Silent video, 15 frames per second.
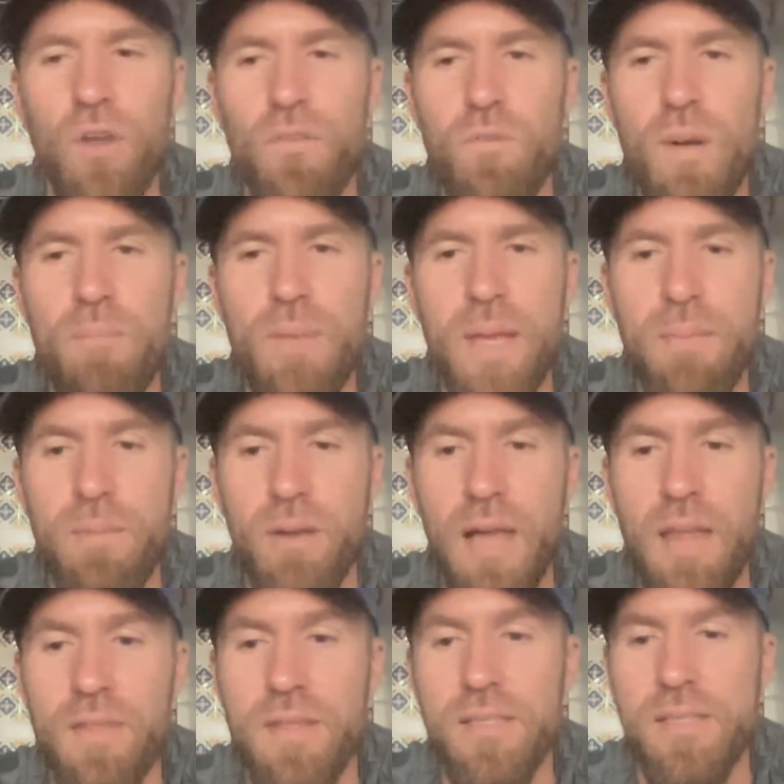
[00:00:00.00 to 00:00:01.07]
I love when
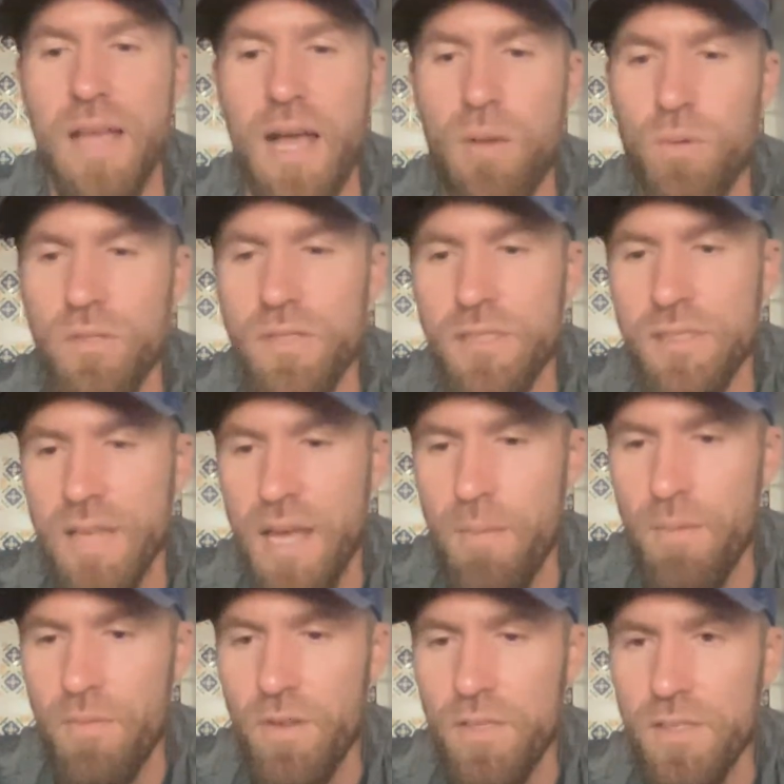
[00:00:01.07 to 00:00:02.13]
people like this guy, what's his
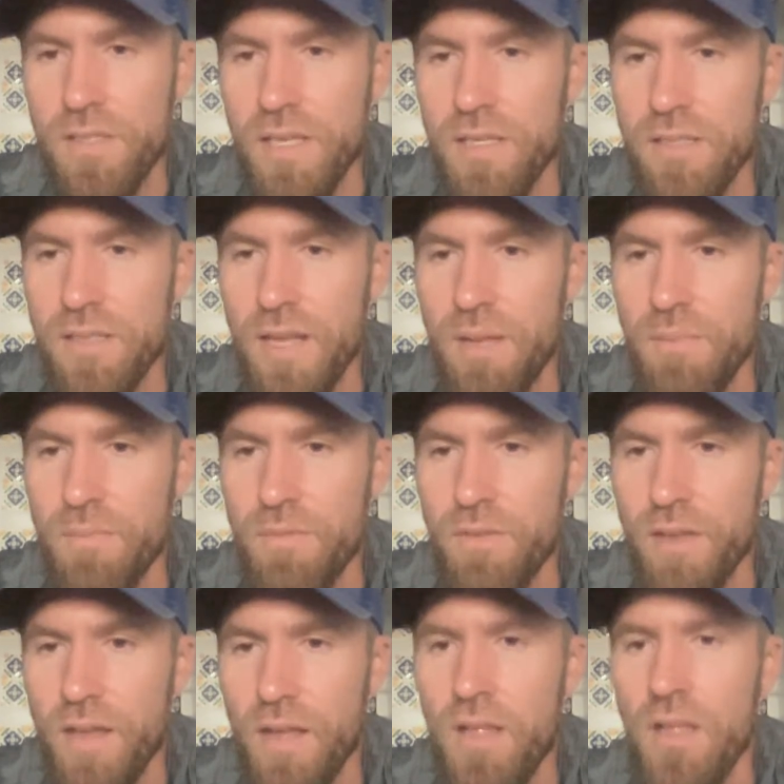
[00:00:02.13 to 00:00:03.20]
name? I've got to say his name
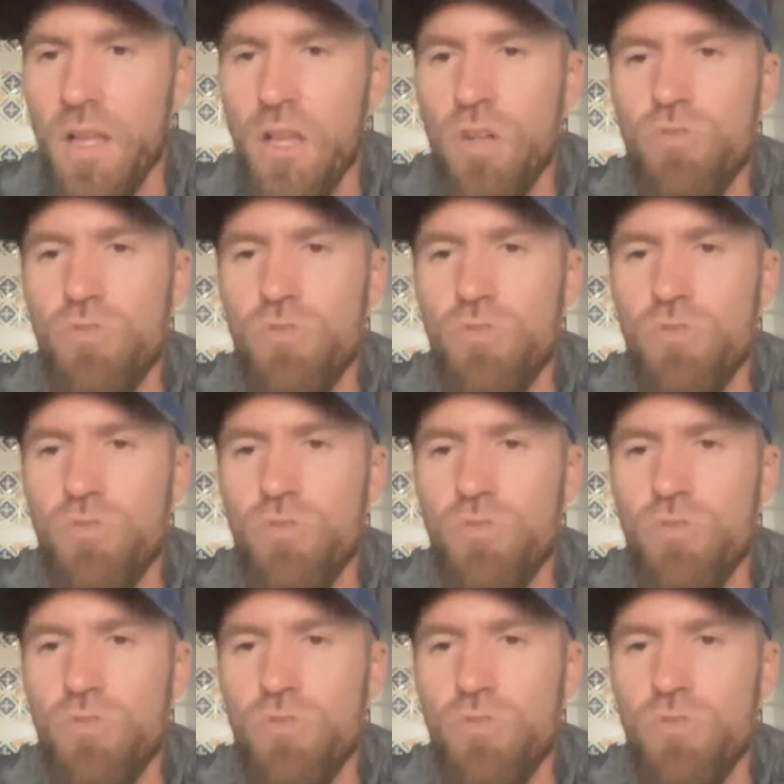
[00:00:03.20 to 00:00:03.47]
for that.